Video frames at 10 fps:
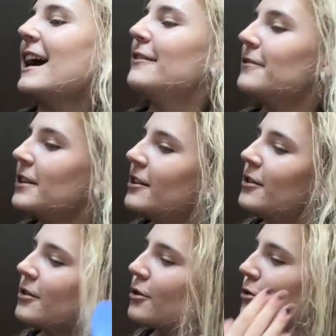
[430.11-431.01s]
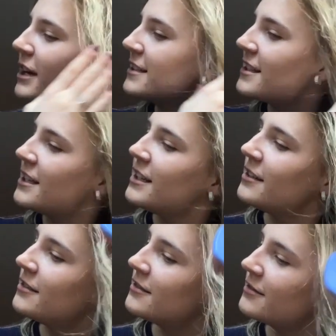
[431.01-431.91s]
I feel crazy,
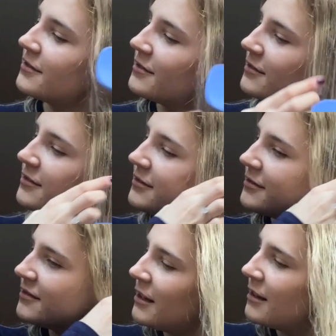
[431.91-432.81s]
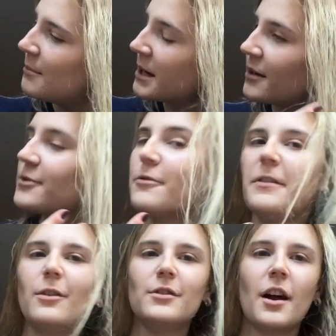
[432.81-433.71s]
but I also
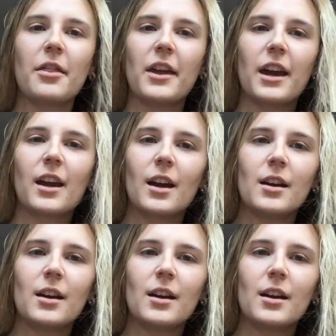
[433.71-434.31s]
feel nothing.